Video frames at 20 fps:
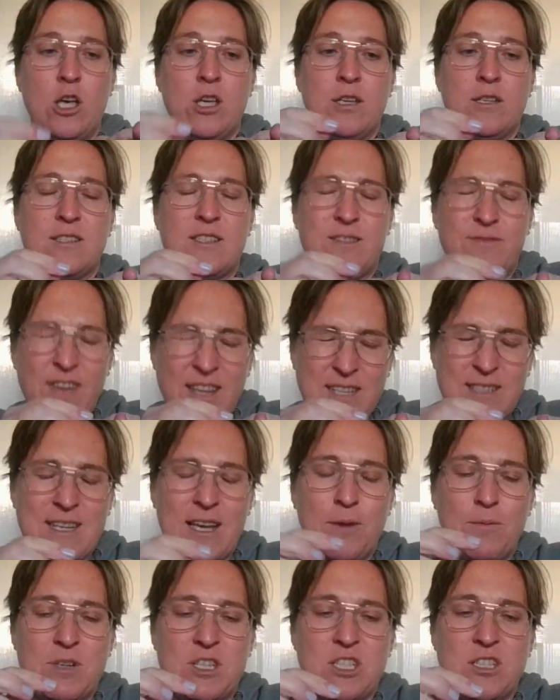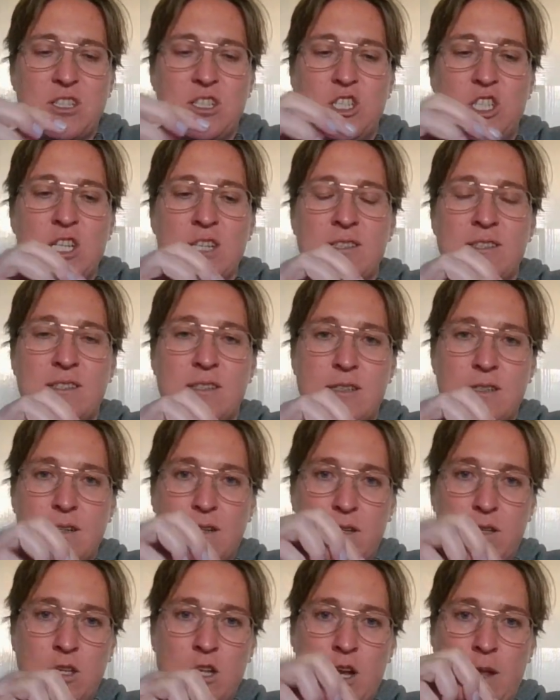sphincter, which is just,
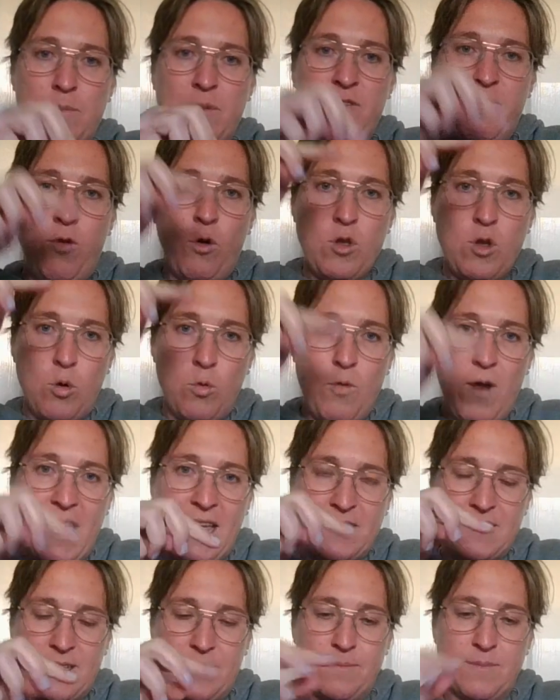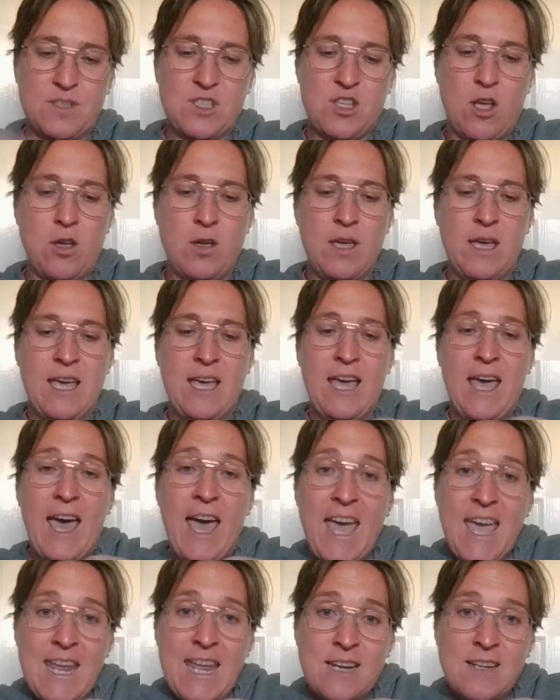before your rectum. So
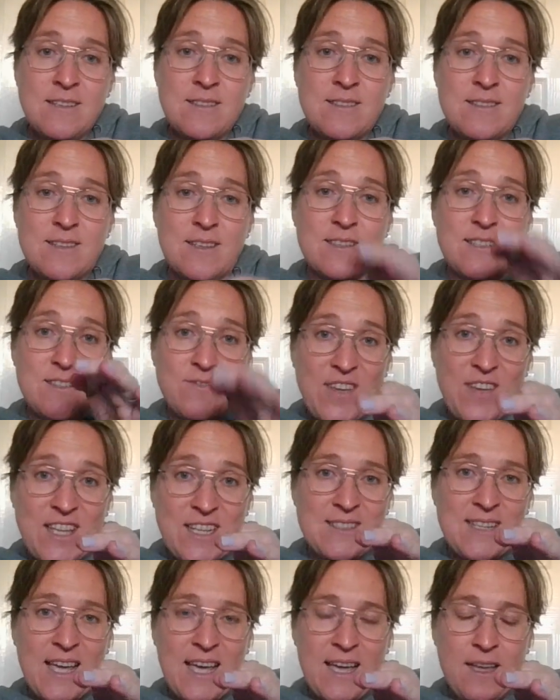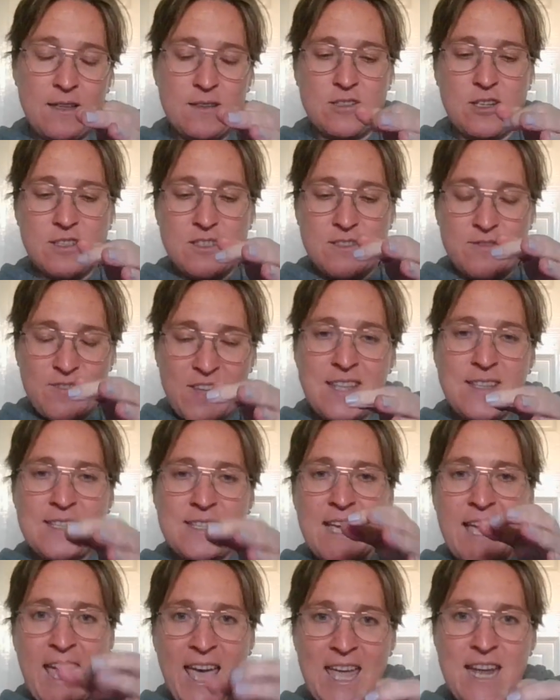anus, sphincter, so
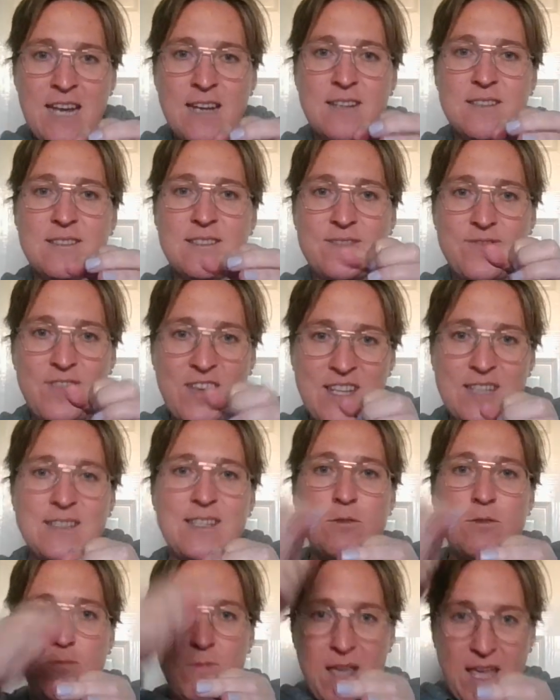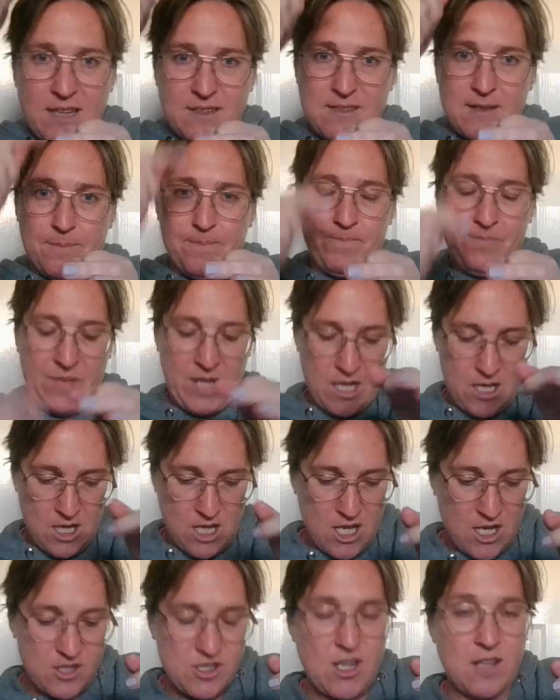sphincter, anus, sphincter, rectum.
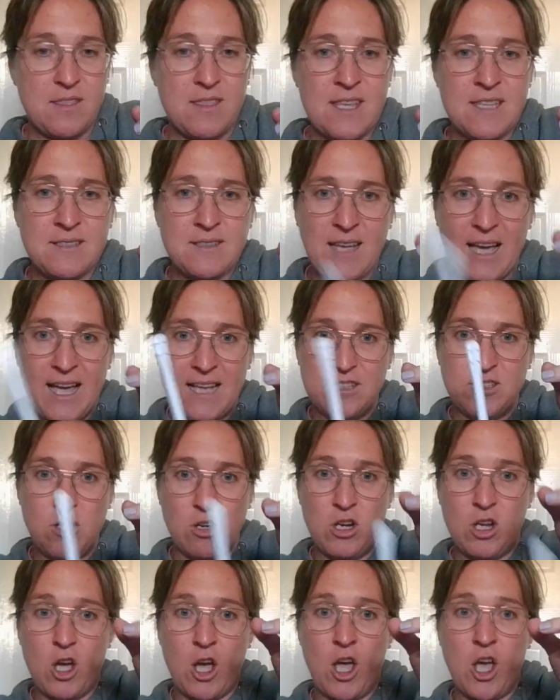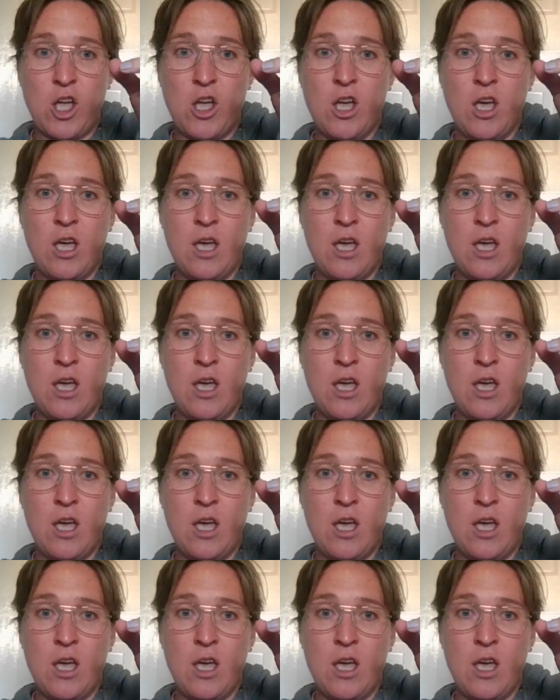So this guy's got to go